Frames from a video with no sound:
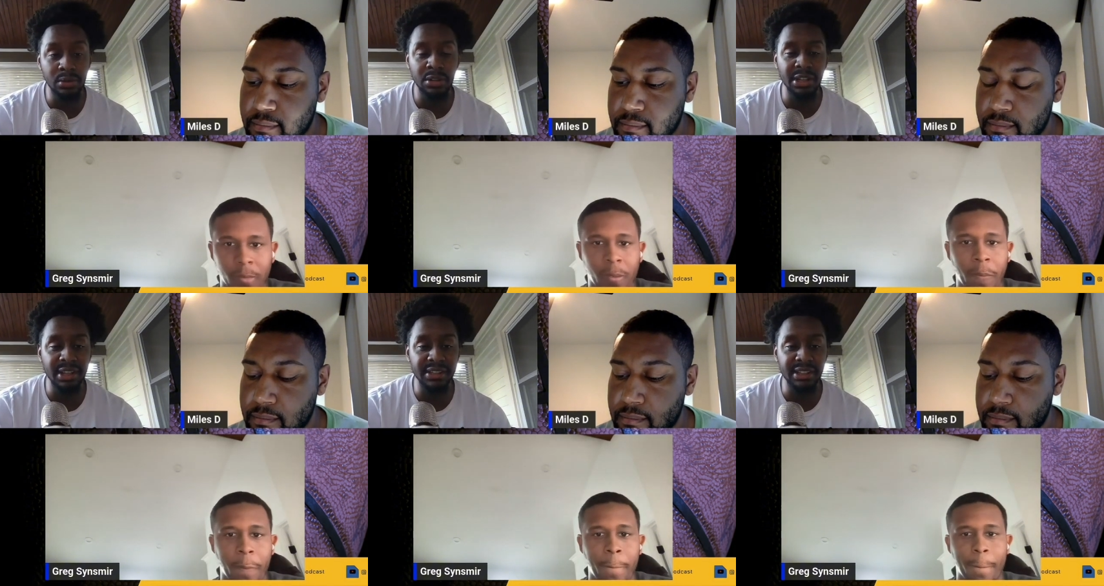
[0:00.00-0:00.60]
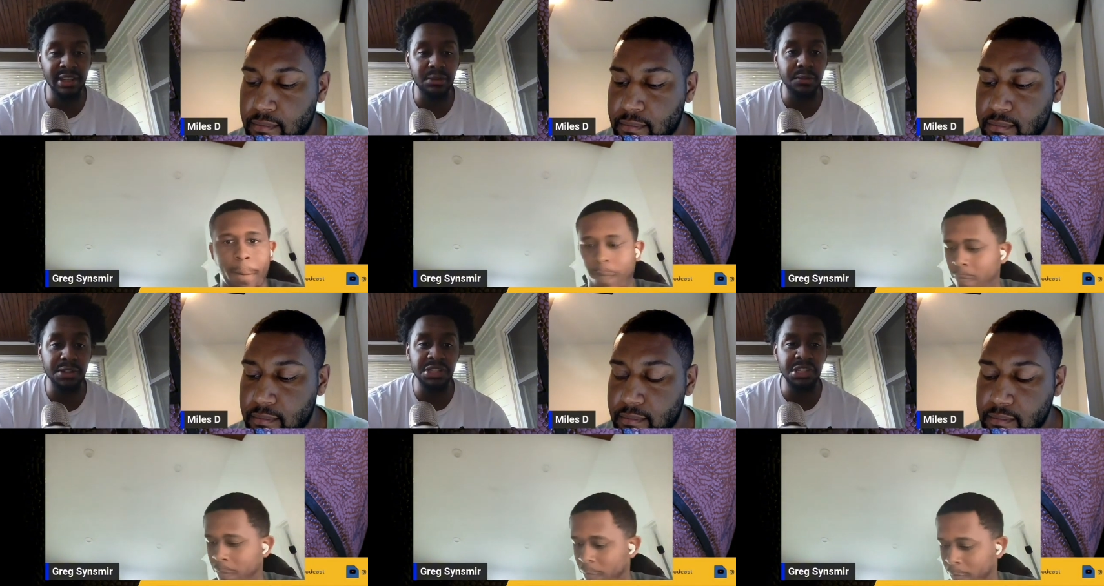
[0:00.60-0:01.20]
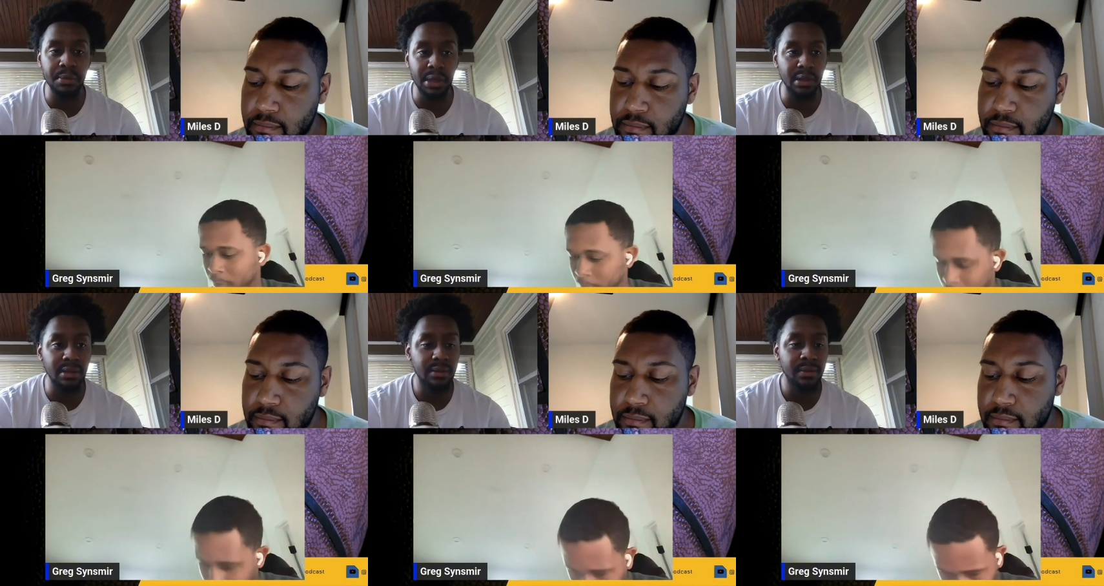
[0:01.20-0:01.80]
Speaker 1: good destination for
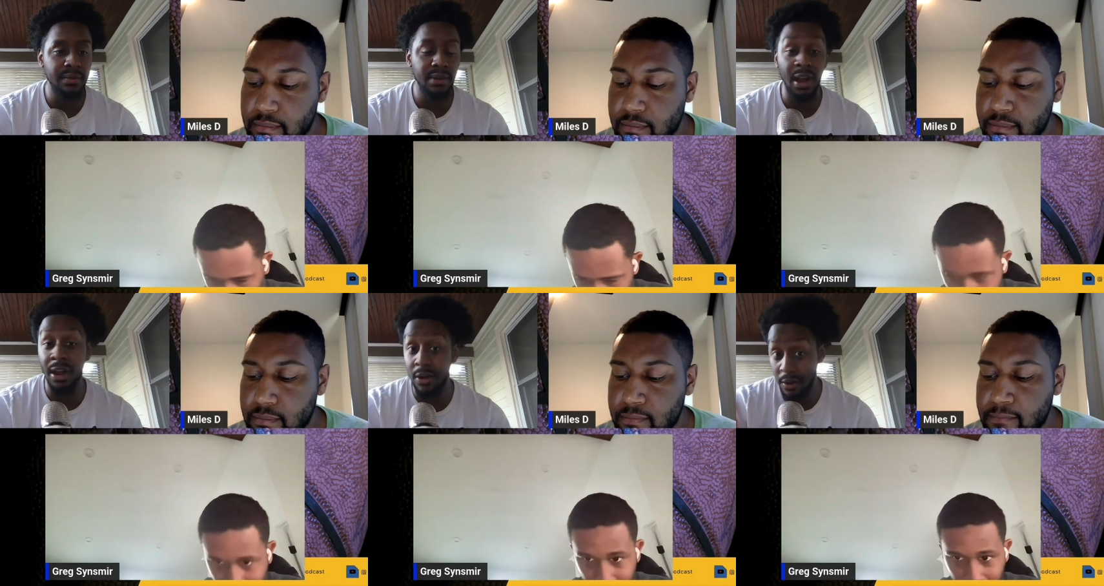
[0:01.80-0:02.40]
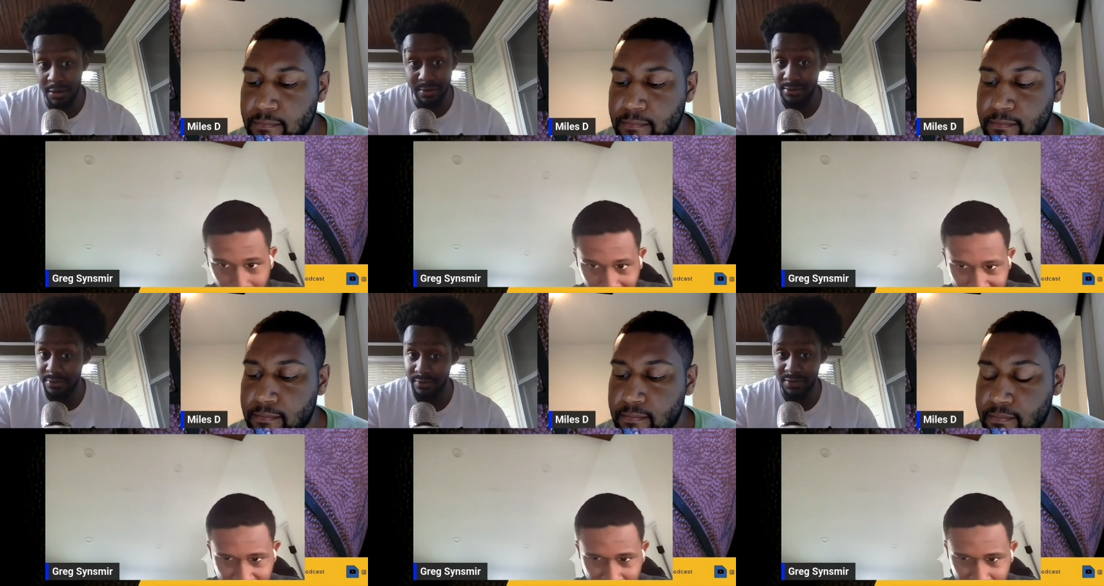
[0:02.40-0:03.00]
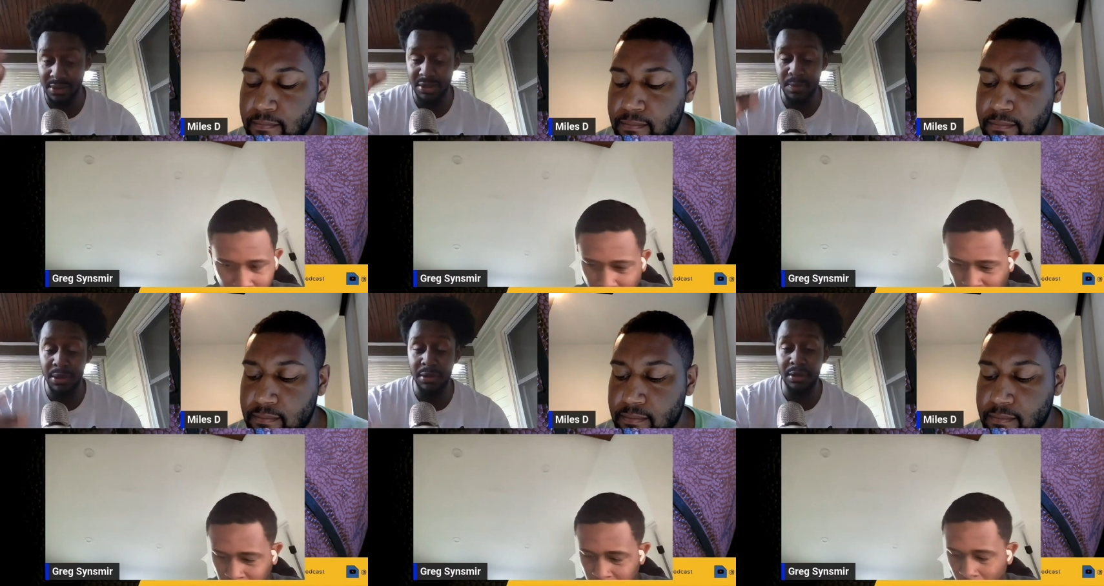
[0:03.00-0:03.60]
Jimmy? I heard,
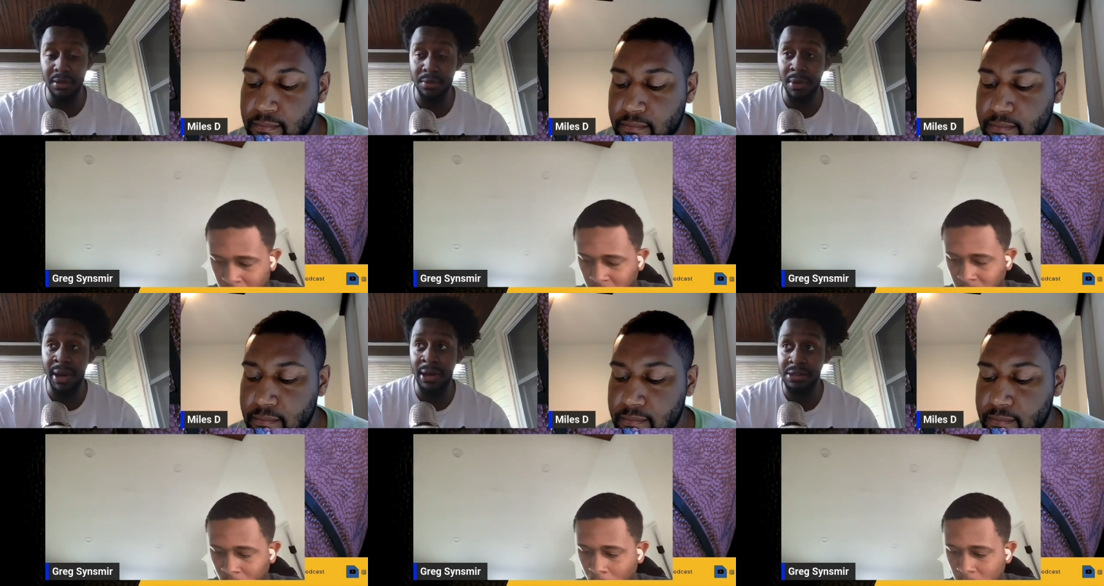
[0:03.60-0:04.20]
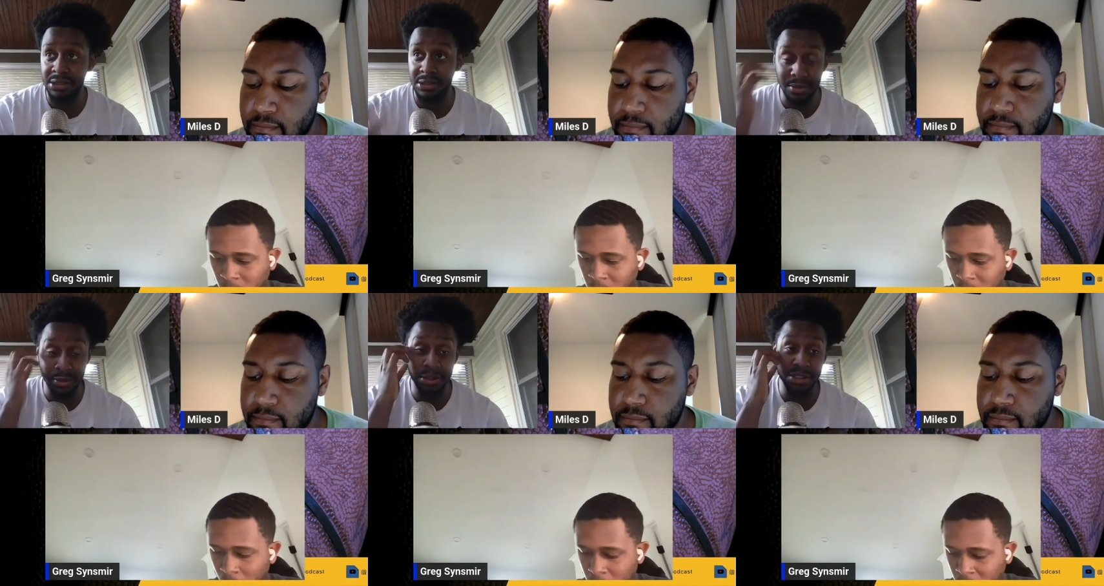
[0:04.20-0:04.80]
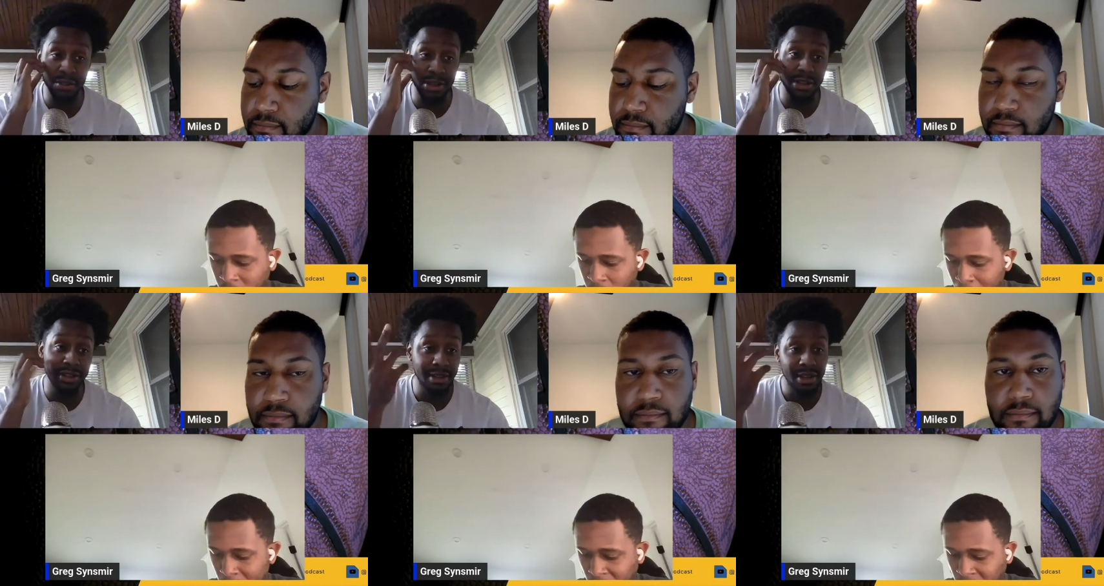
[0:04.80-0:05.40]
speaking Miles on the
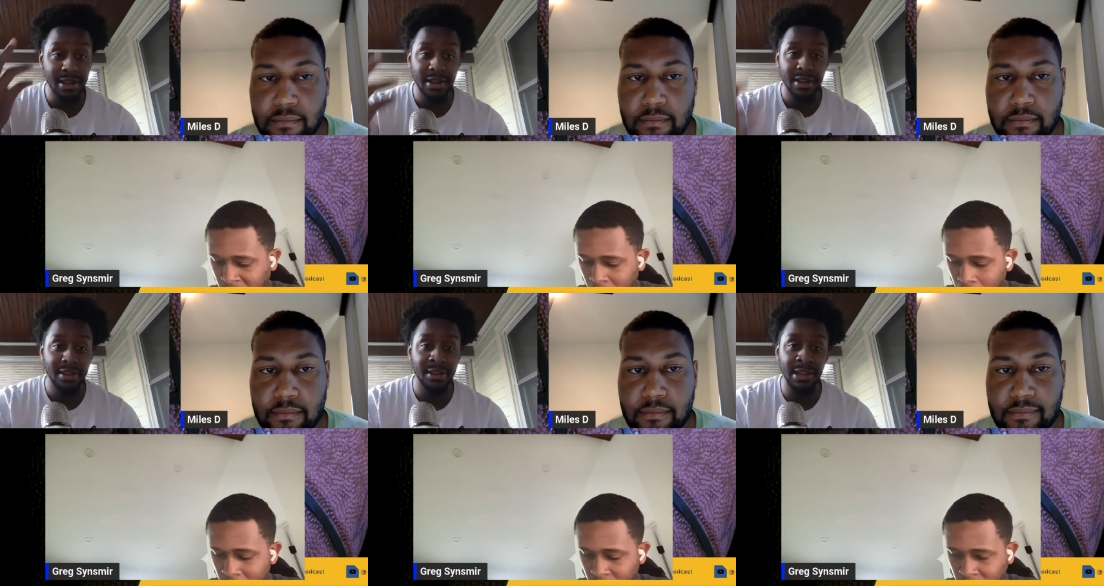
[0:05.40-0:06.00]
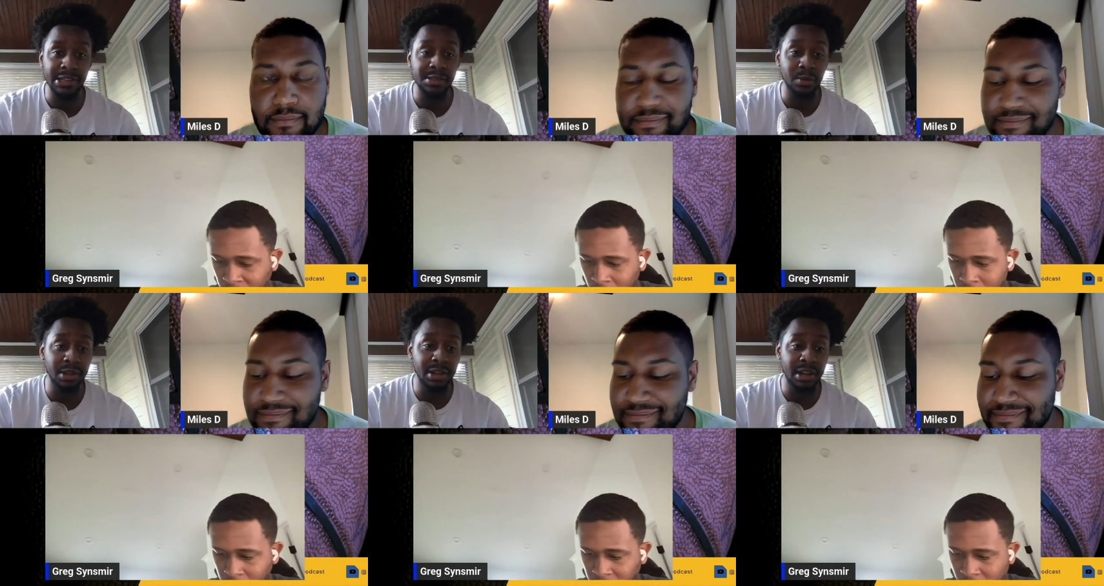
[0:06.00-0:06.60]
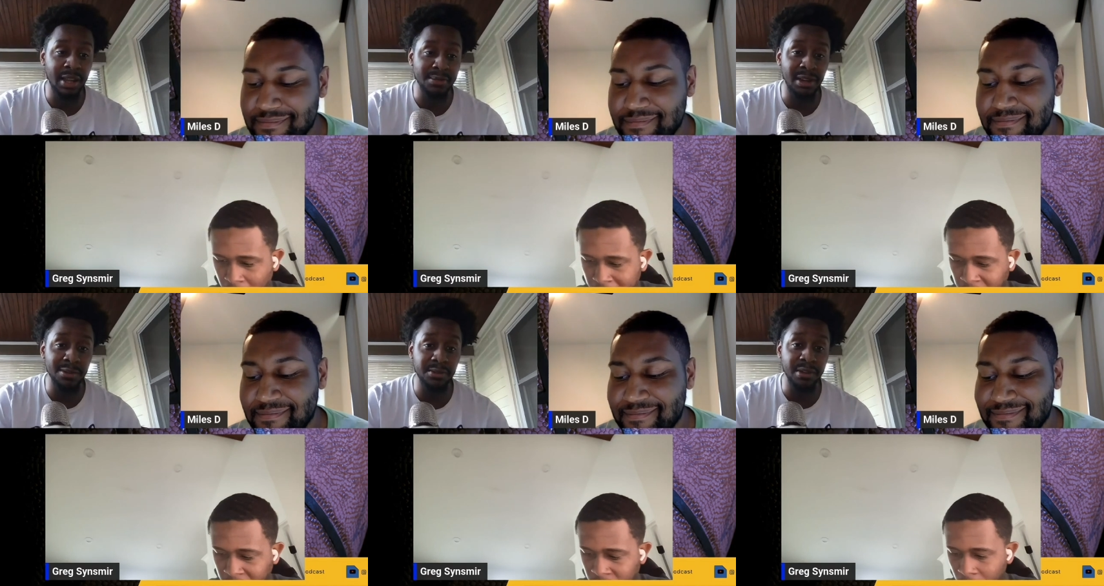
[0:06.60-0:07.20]
screen, Knicks is one of the names
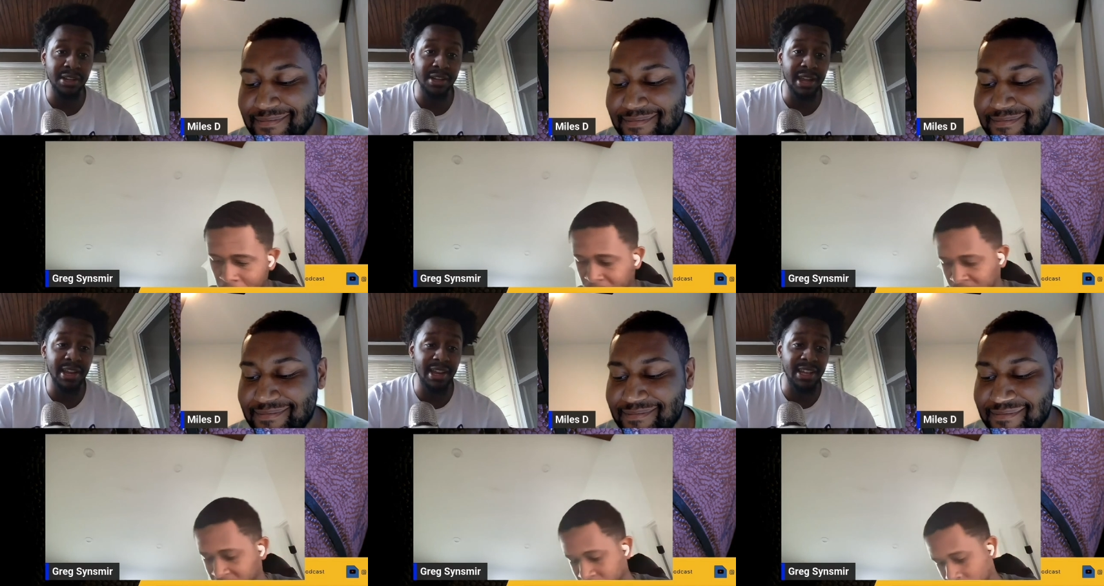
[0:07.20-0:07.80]
that I was reading today that